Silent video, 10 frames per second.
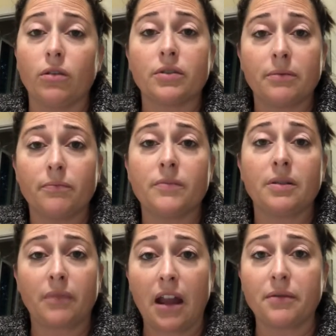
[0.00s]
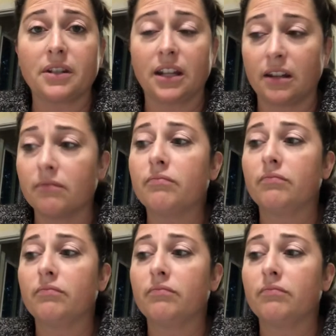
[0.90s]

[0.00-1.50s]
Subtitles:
some counseling